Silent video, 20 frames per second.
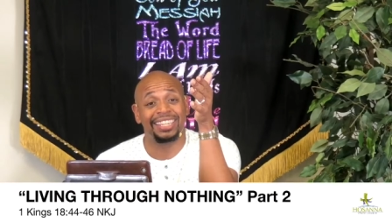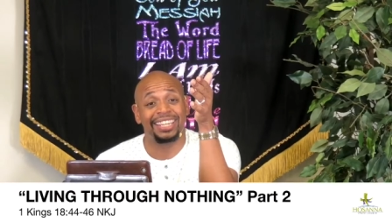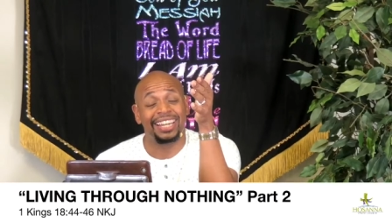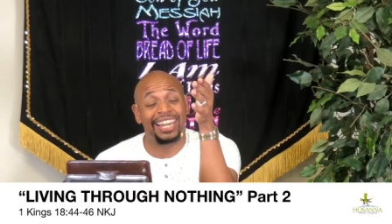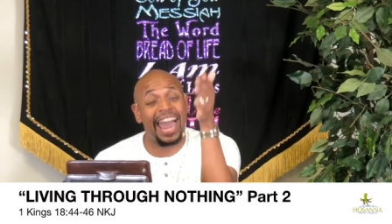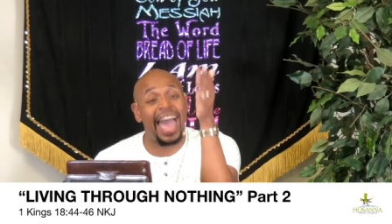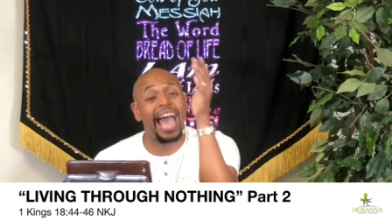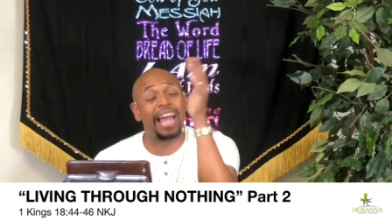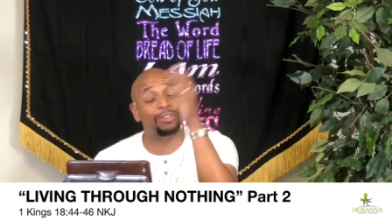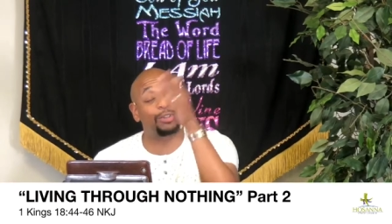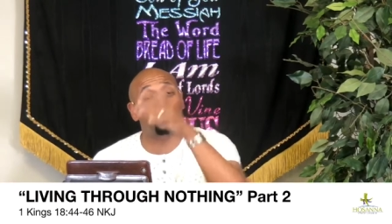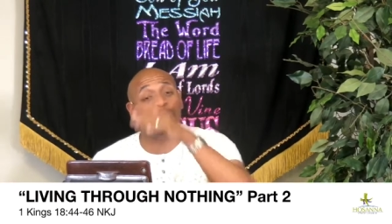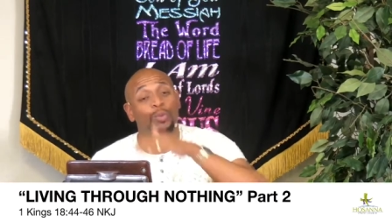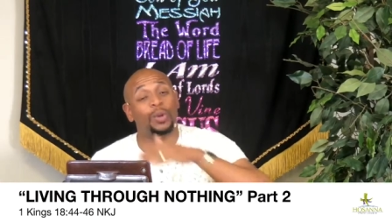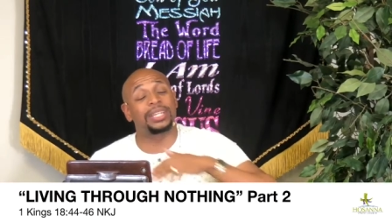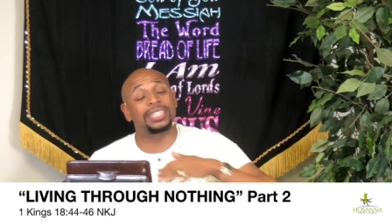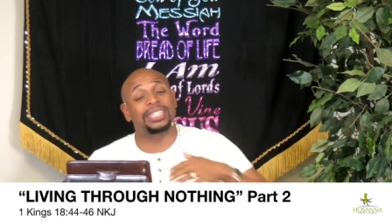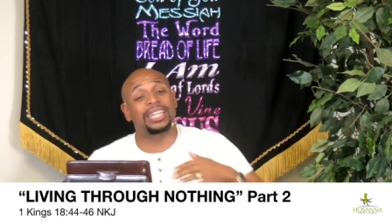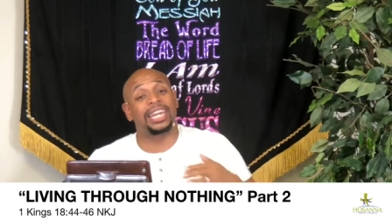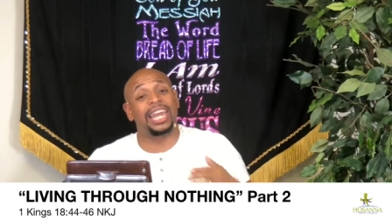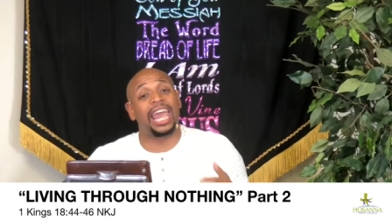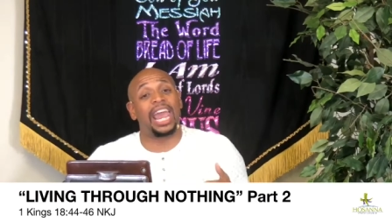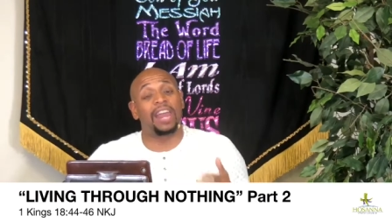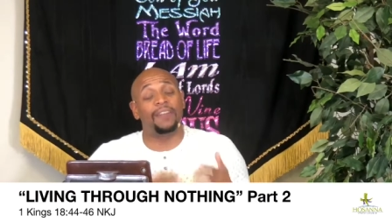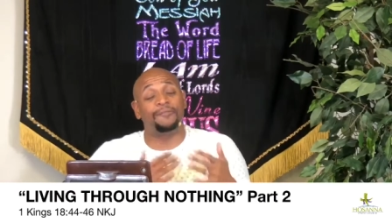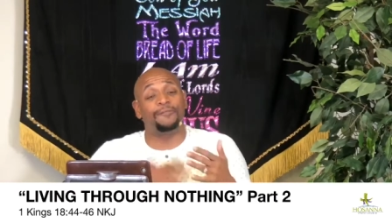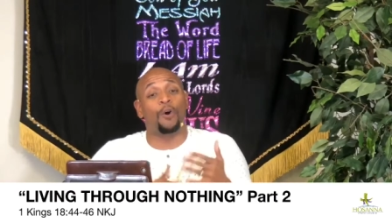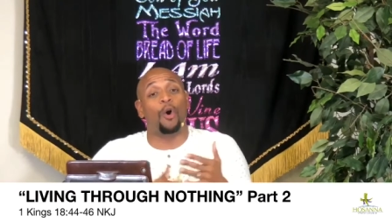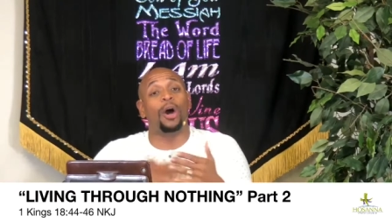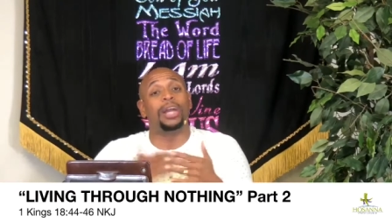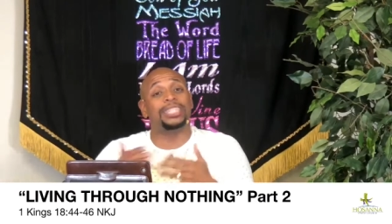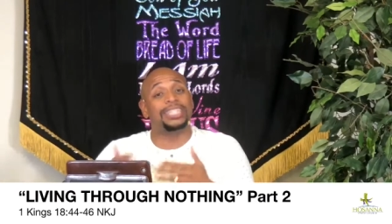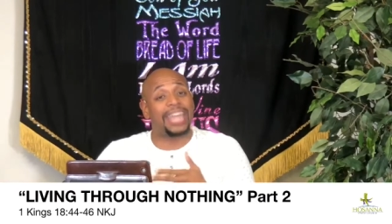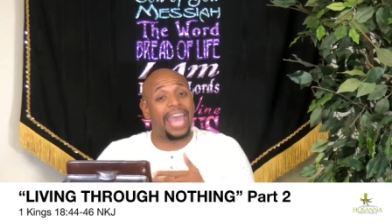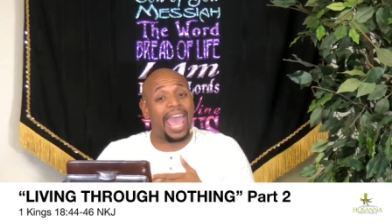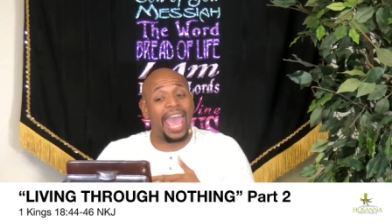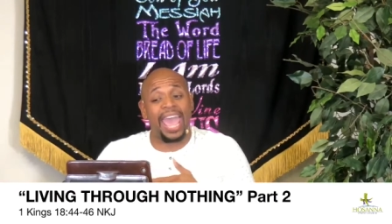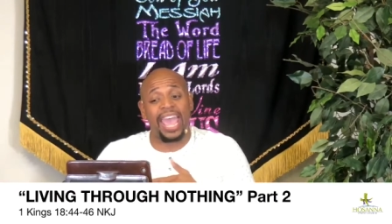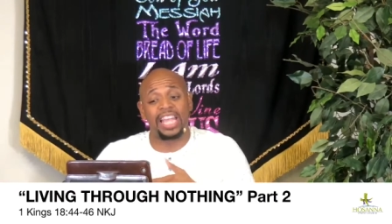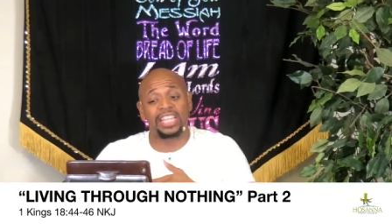Lazarus was delayed four
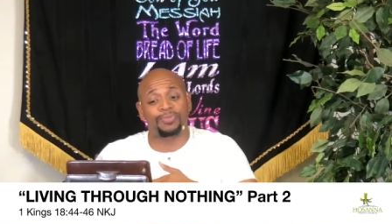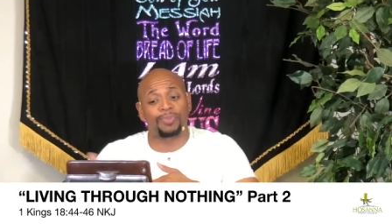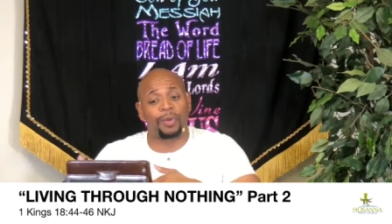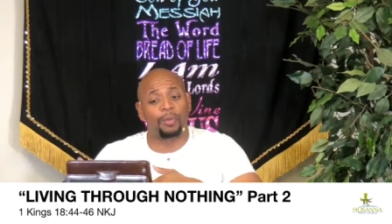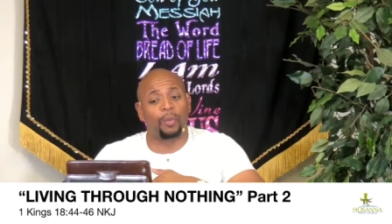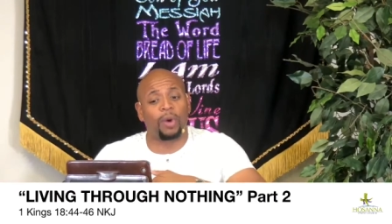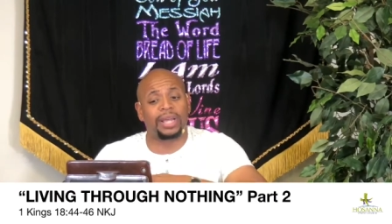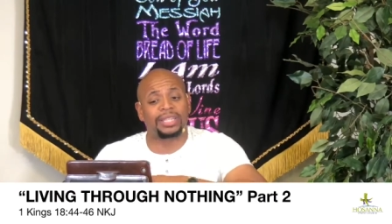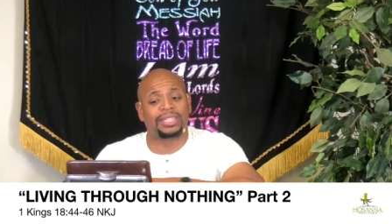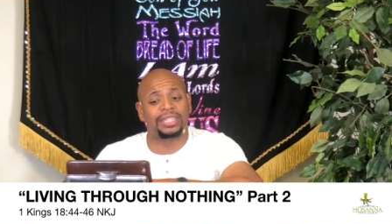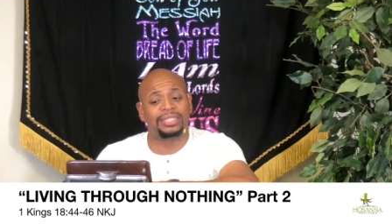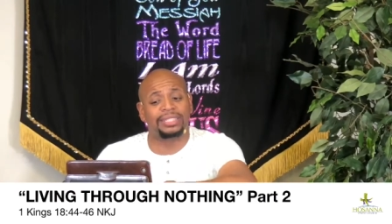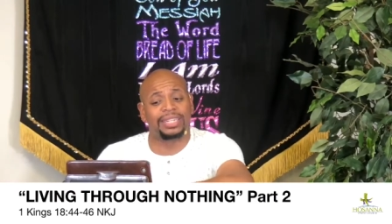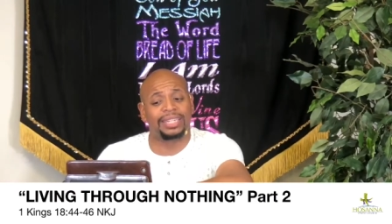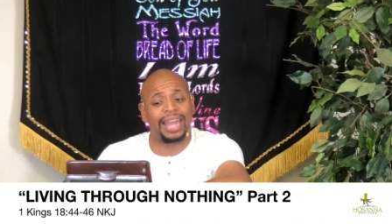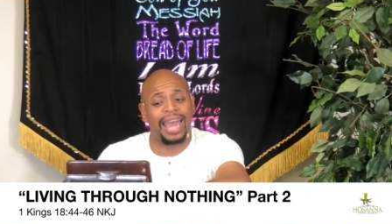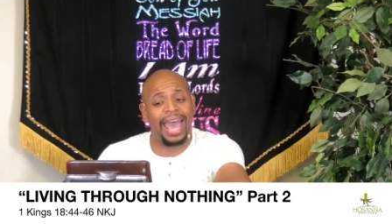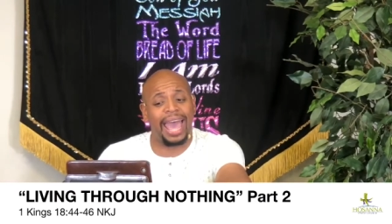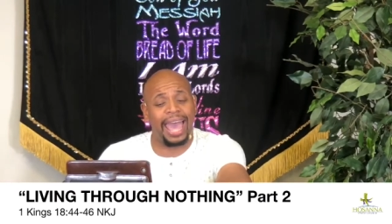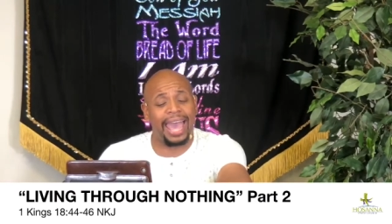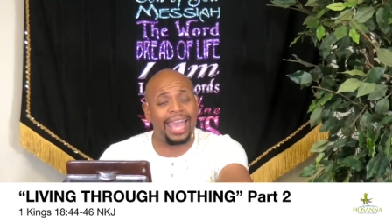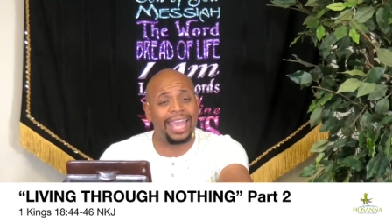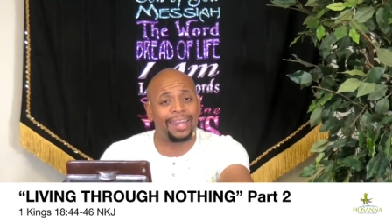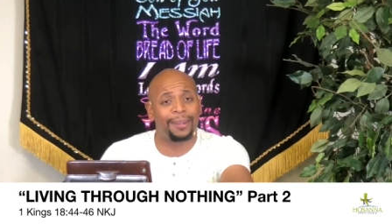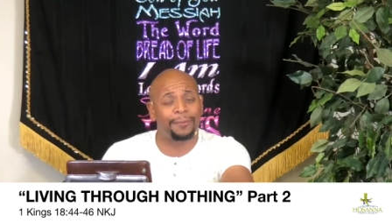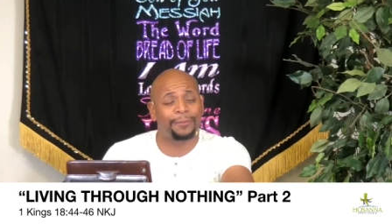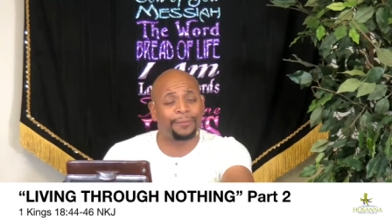days, but wasn't denied.